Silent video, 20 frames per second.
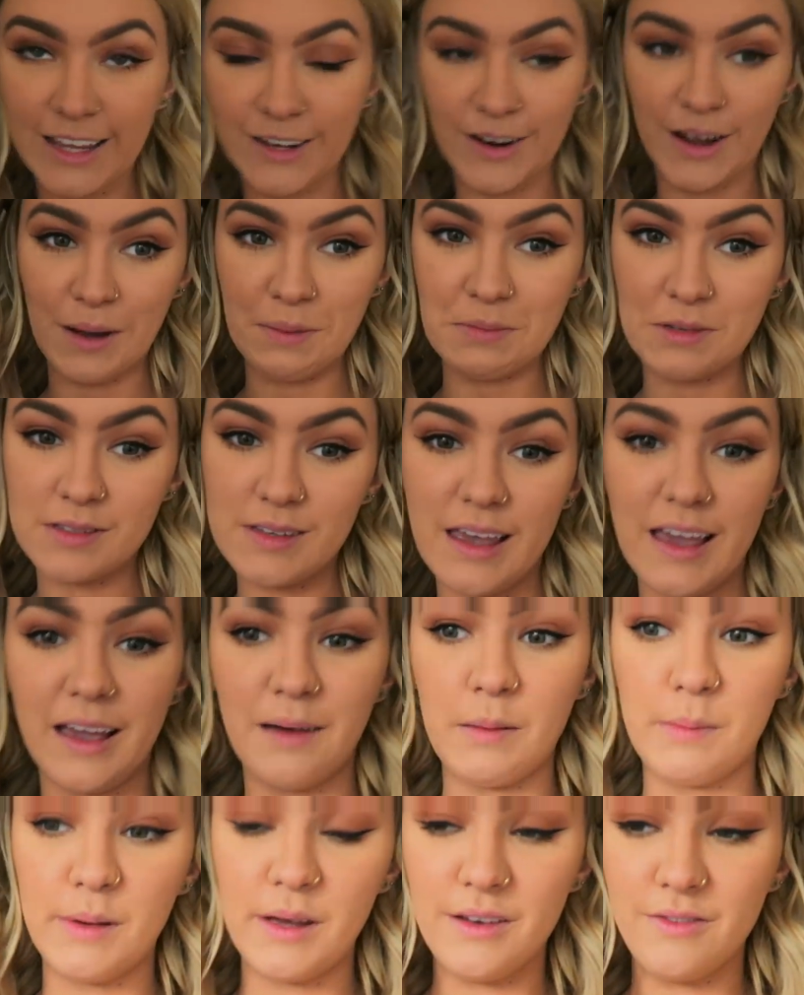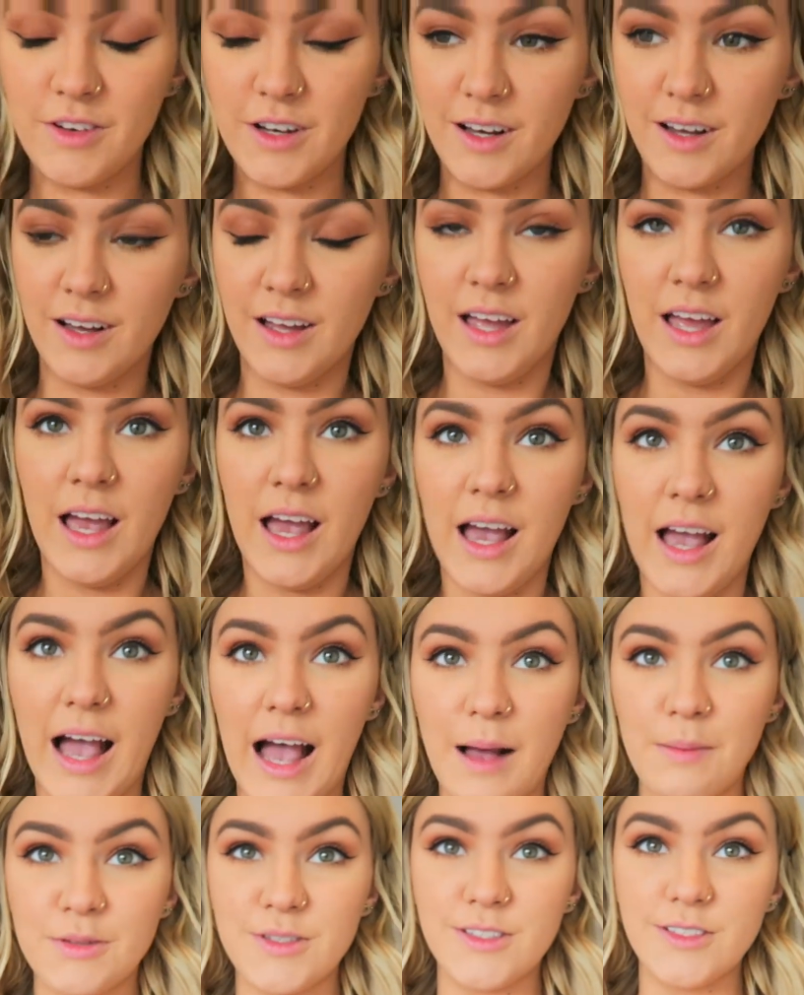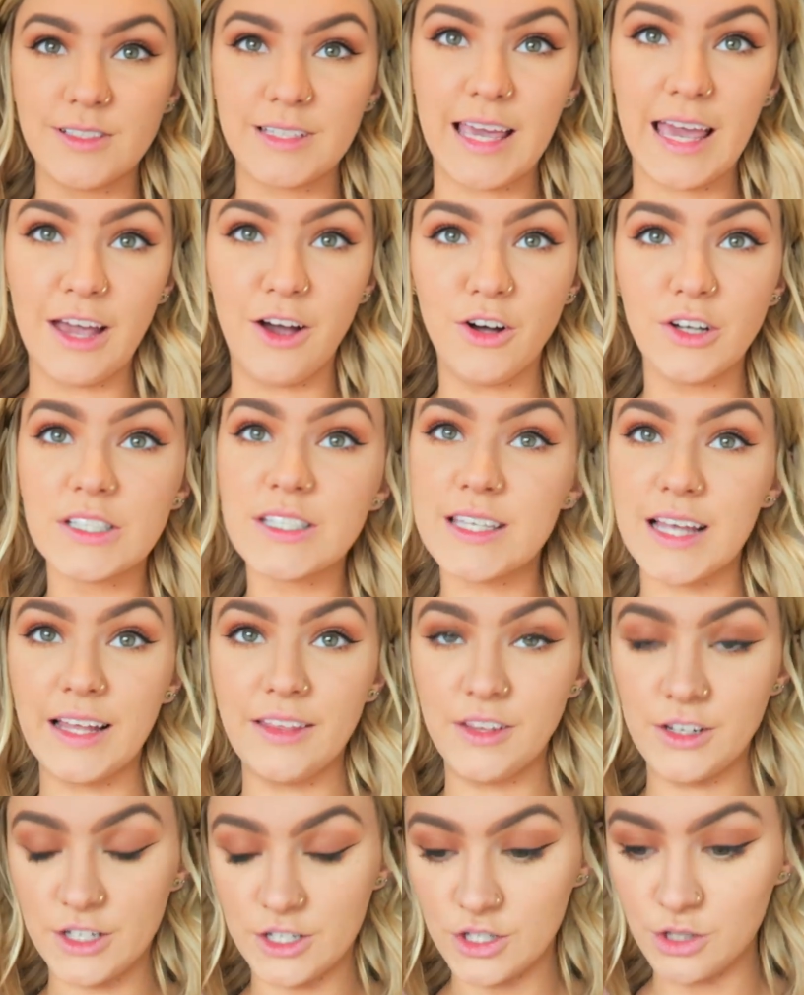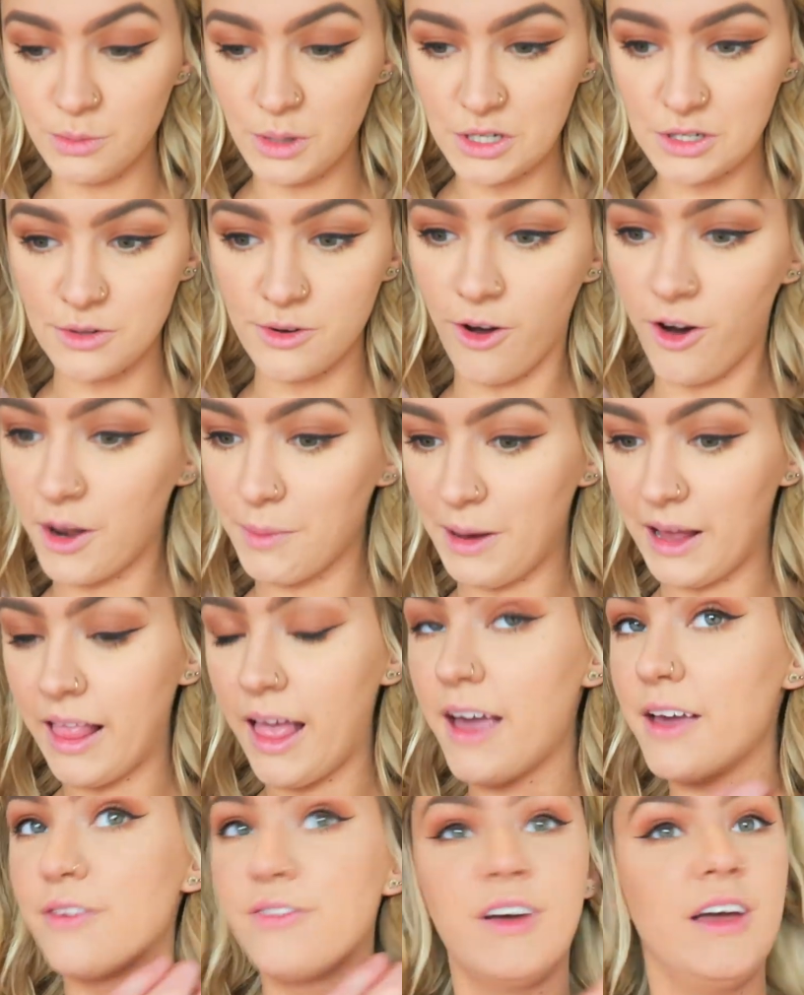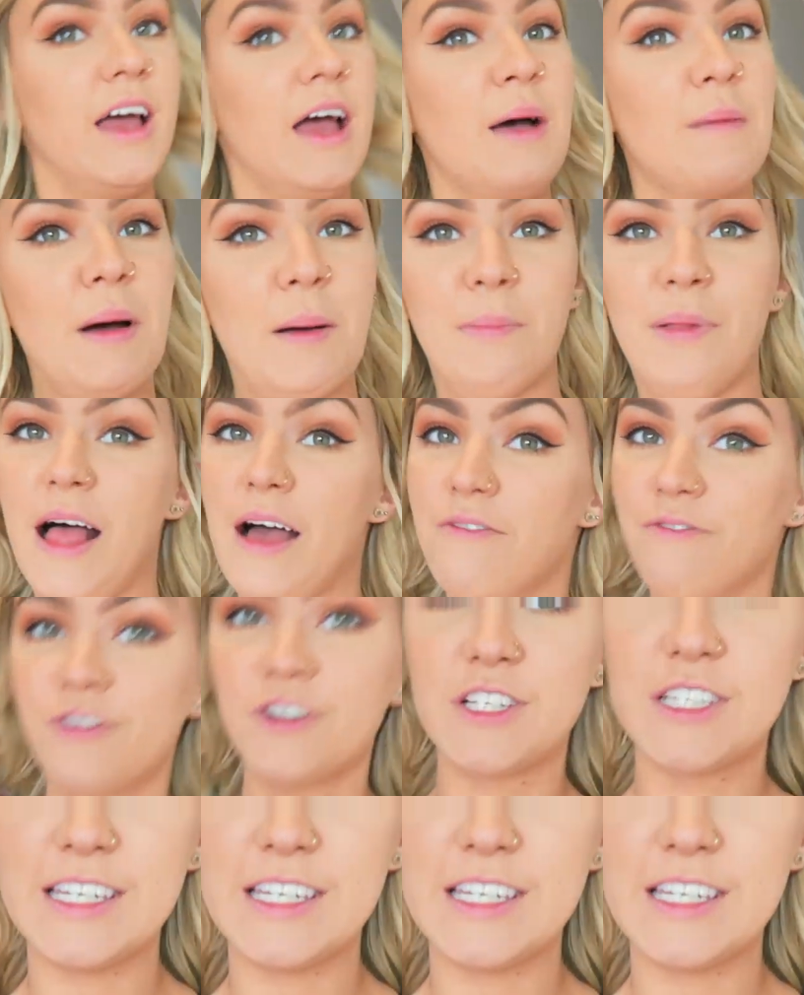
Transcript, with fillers: You know how I'm saying I'm a bit of a absolute chaos and there's so much going on in my life. My plan for